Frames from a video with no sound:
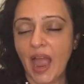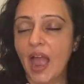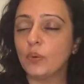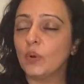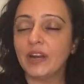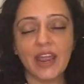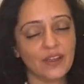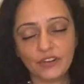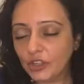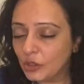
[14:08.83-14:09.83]
and
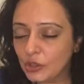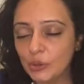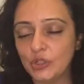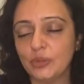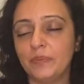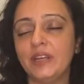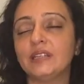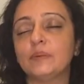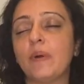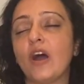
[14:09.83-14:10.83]
whatever you do to me
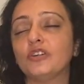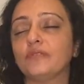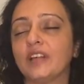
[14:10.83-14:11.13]
is part of